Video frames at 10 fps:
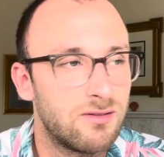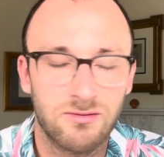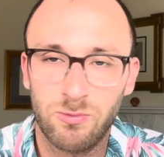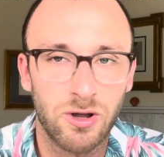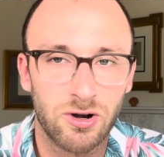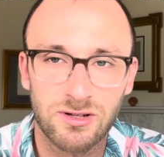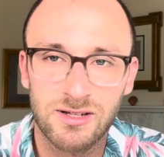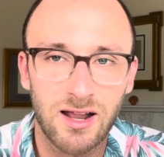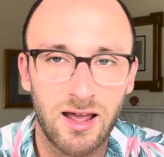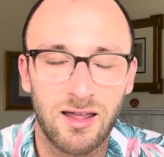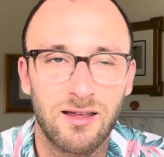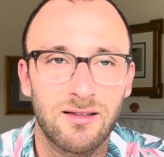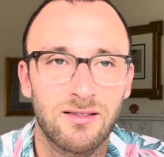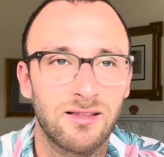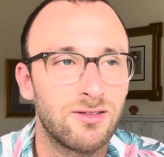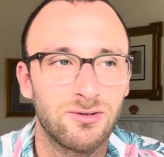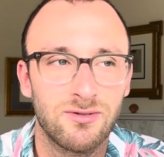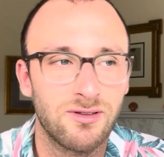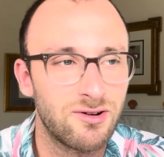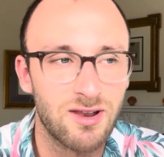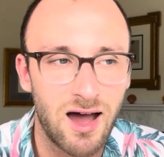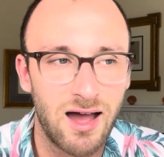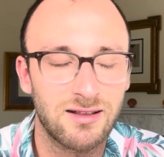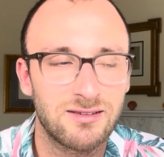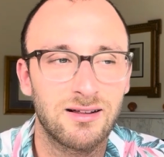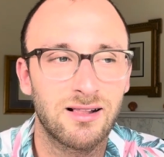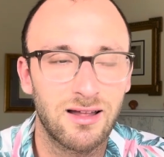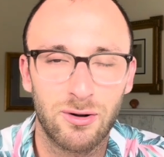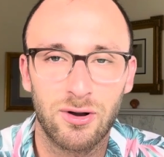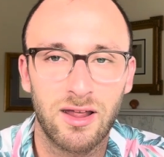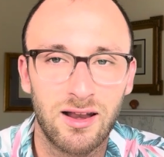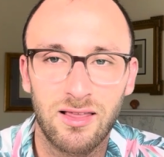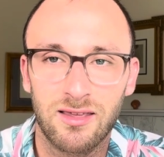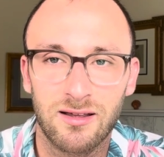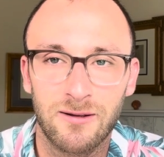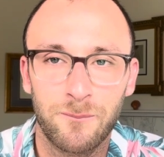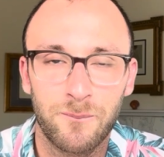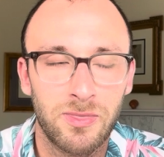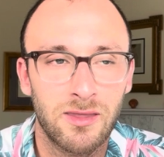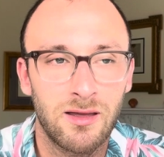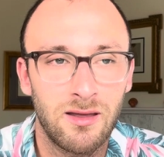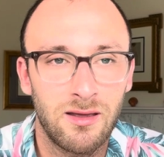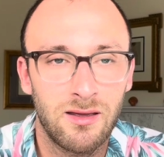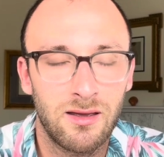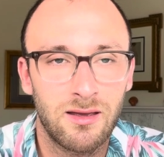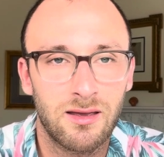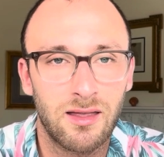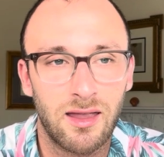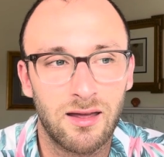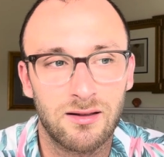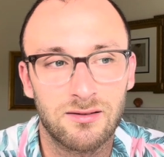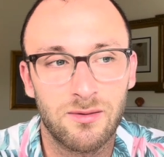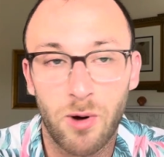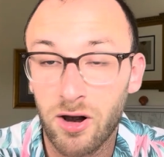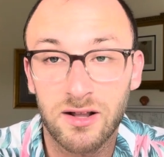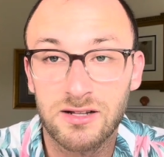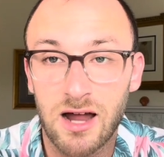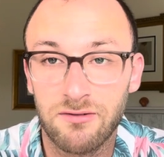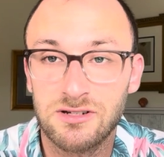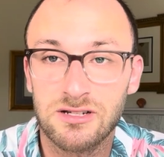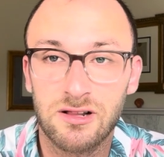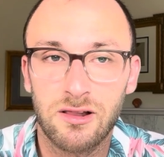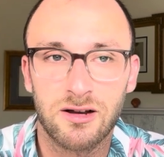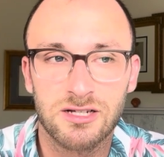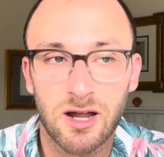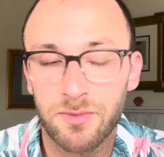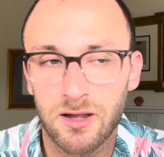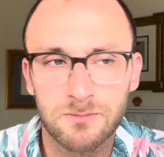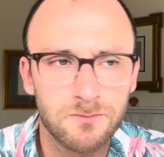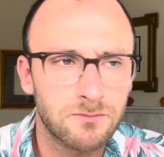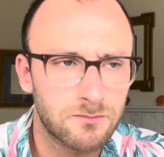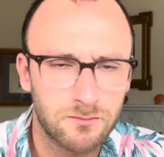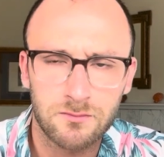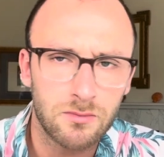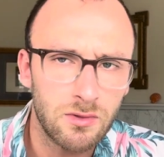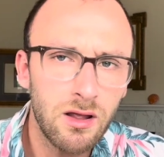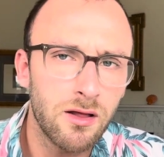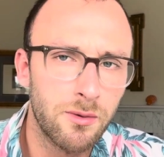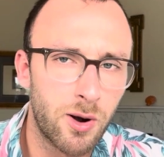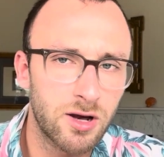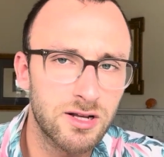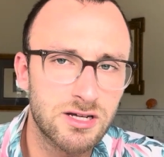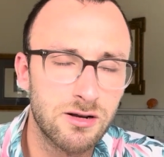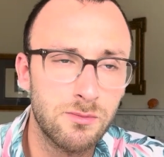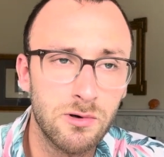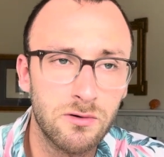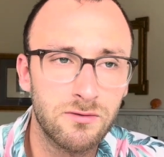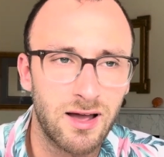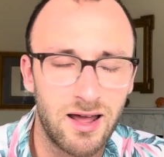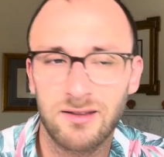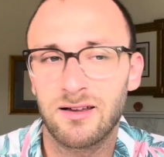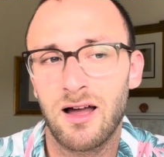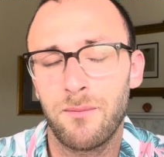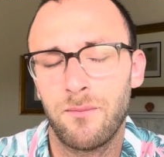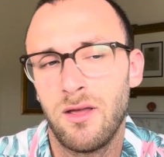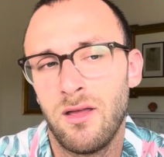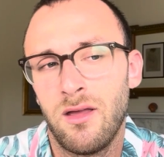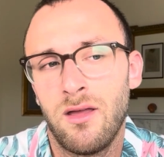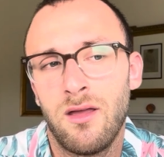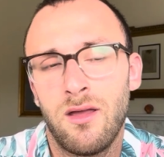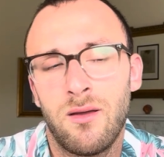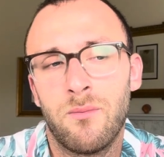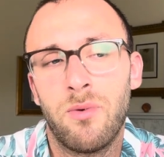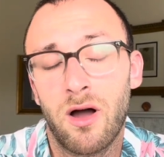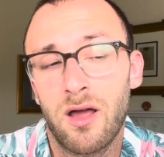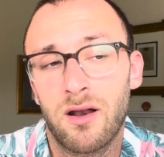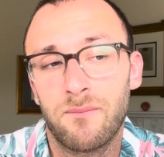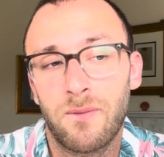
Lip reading: we heard today, like they're not declaring anything. And the market is obviously declaring something. The market's going to move ahead of time, but